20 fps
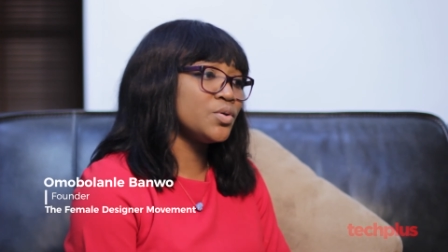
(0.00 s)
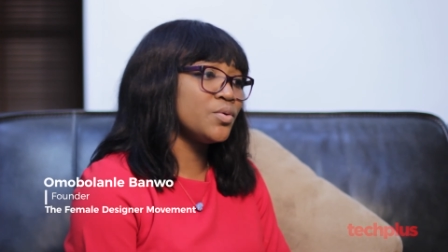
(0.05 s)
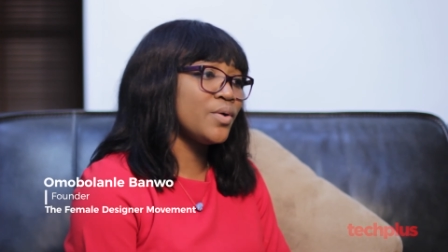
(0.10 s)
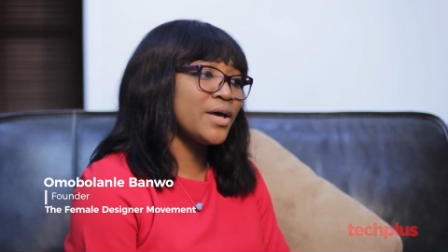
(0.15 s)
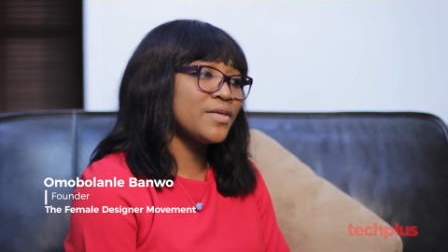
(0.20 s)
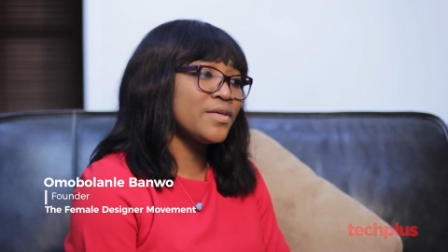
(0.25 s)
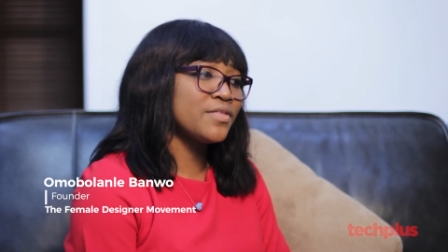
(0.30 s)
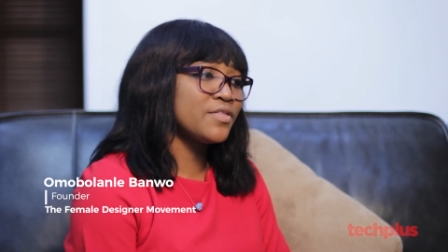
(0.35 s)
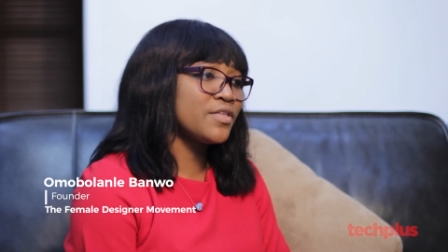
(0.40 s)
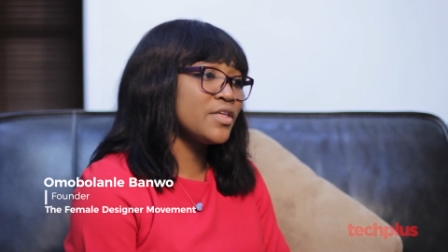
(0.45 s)
So
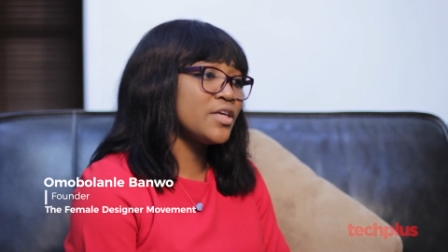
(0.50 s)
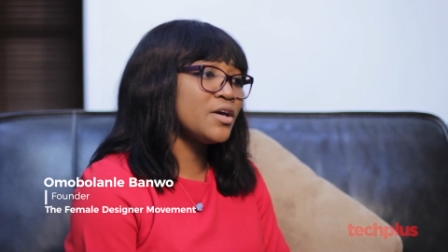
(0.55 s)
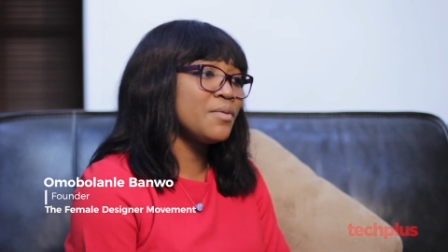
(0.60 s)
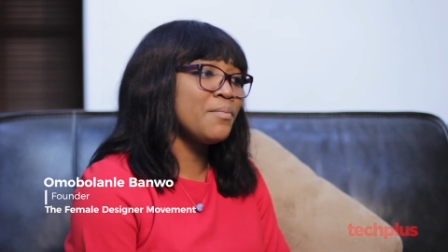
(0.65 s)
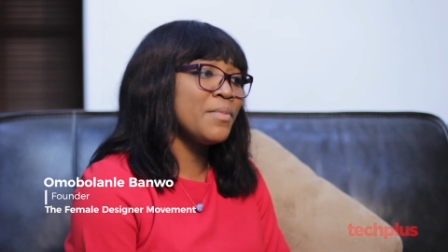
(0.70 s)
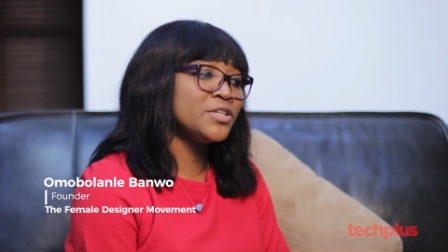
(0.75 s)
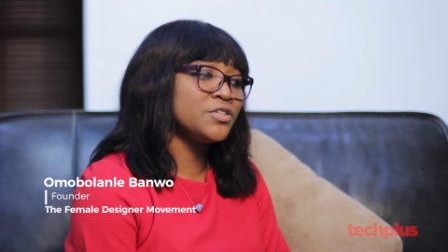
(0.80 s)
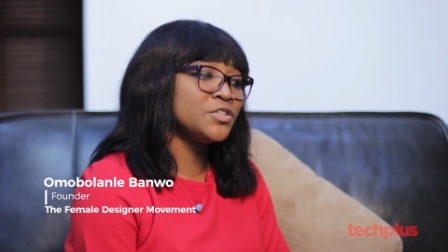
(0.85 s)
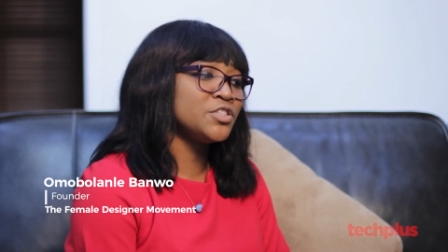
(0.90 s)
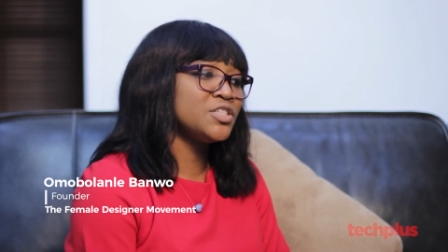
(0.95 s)
I think
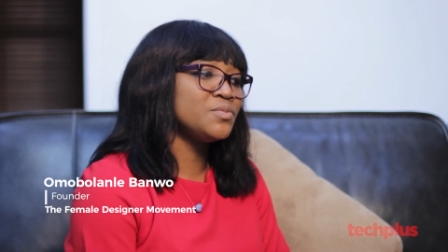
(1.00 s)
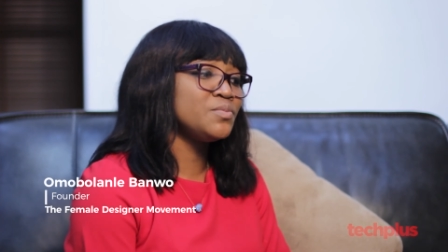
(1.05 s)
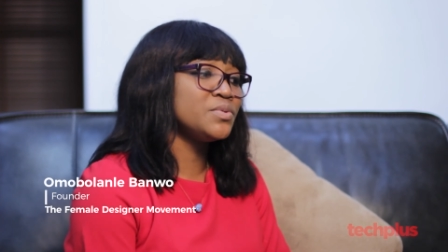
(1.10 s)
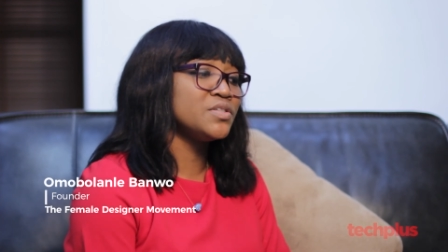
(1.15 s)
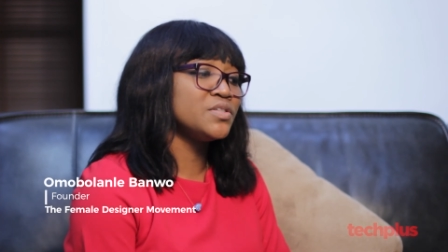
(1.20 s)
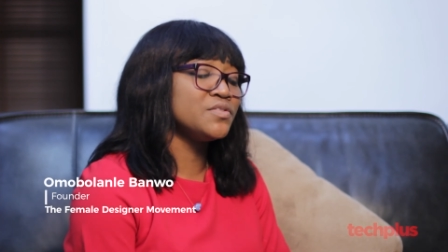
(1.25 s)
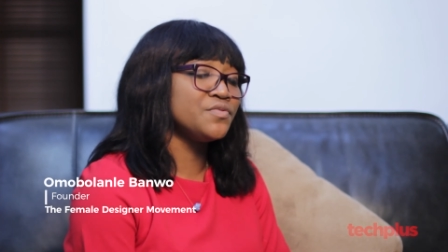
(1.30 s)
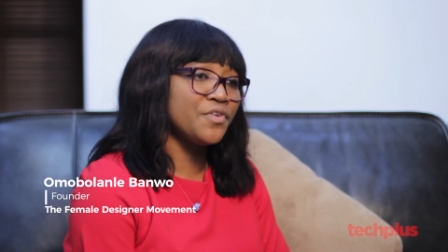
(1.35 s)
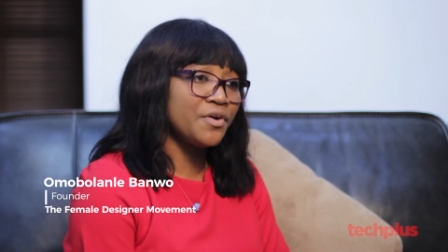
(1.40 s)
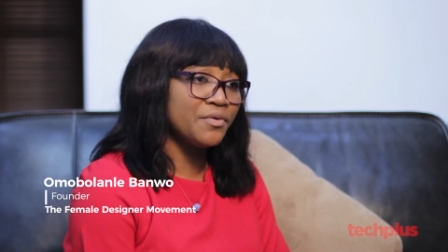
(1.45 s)
mentorship
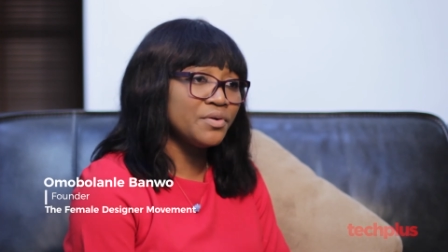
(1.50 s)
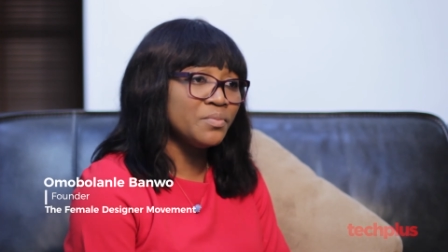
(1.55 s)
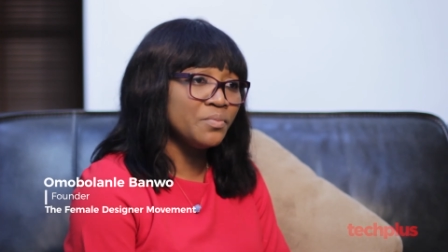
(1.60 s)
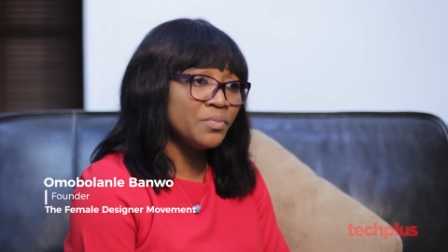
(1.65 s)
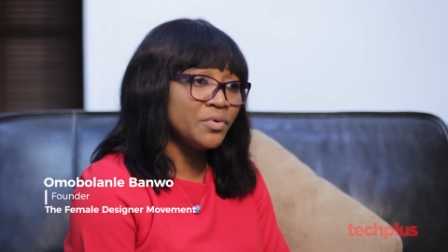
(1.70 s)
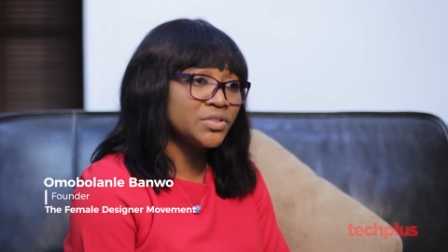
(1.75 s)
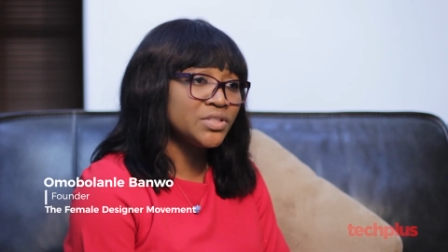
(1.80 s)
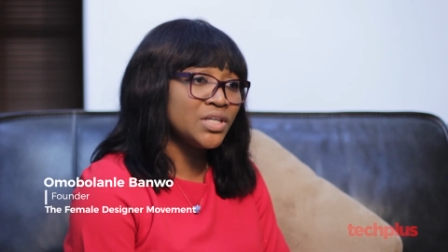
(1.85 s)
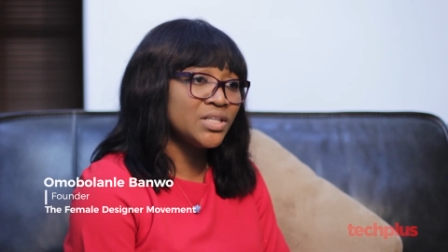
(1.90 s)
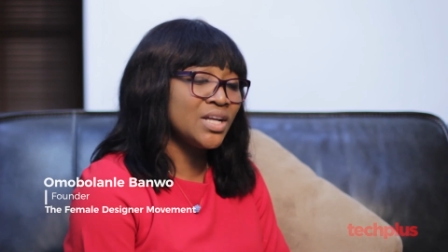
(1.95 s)
is very
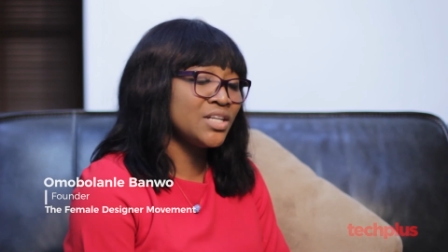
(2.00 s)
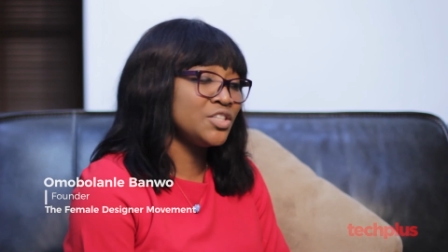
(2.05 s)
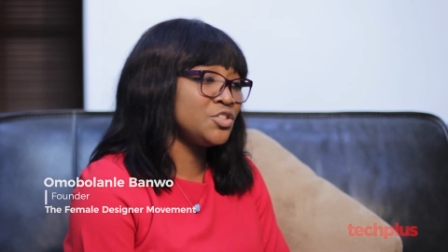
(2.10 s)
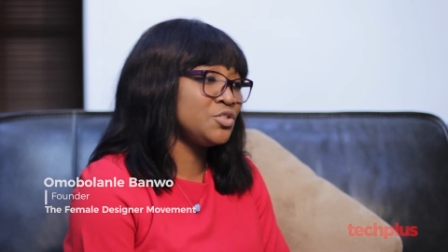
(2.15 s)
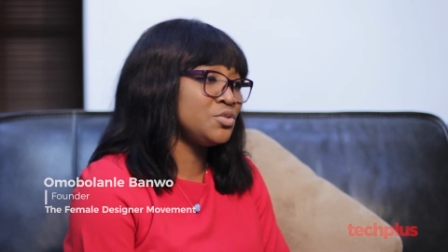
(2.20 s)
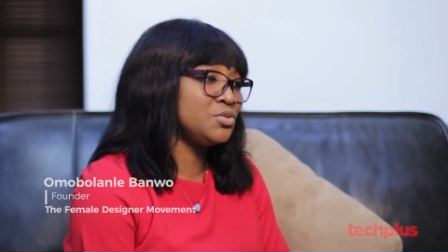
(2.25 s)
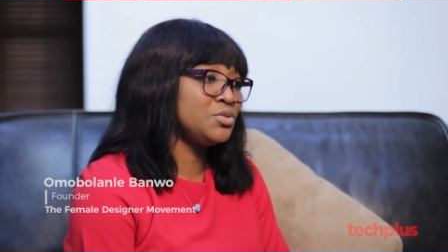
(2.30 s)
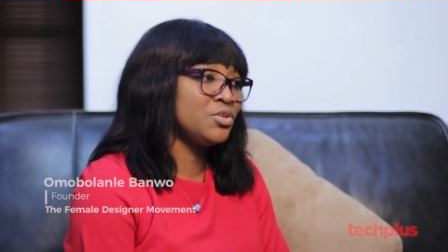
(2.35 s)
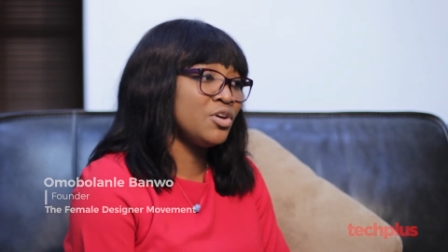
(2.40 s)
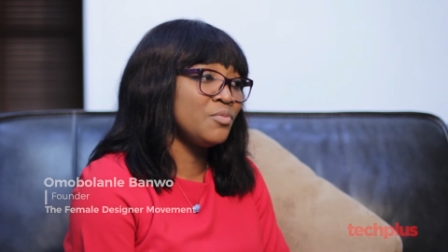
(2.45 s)
important and it
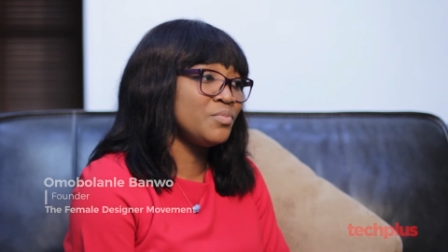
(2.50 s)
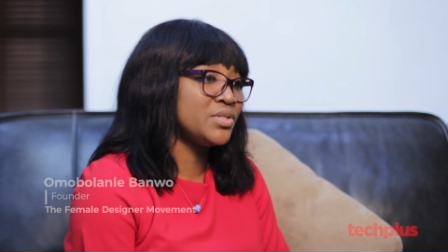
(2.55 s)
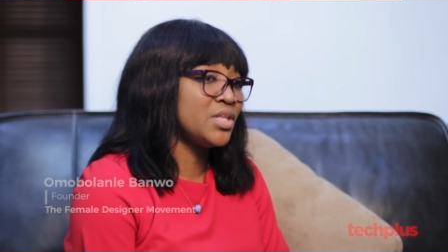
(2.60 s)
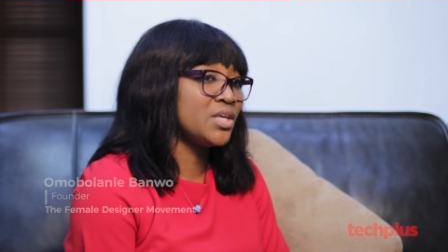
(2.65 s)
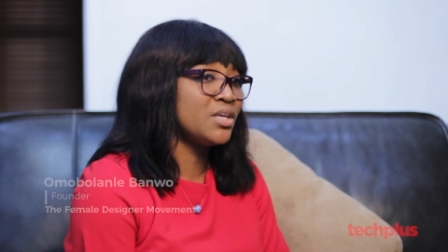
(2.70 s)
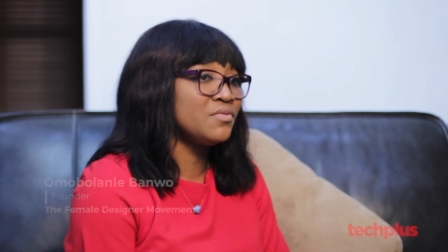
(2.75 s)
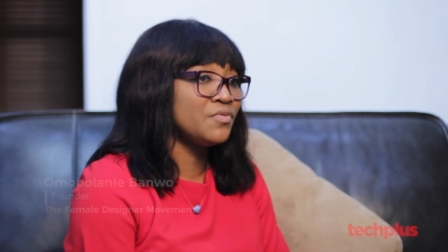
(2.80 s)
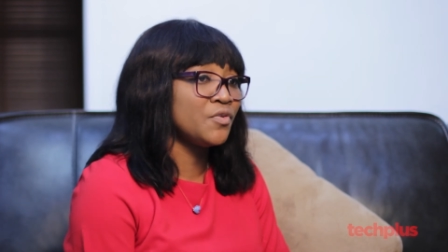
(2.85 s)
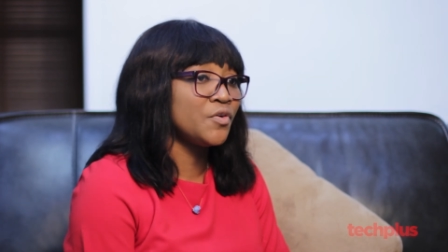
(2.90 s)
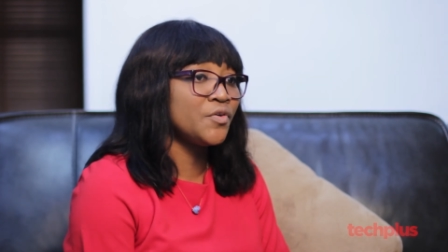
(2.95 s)
should not
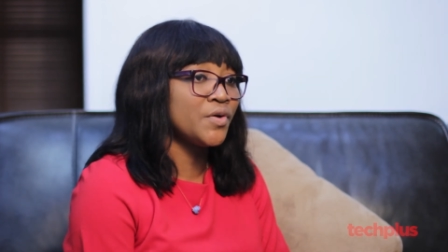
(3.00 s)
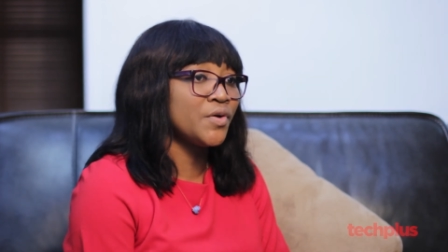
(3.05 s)
be taken for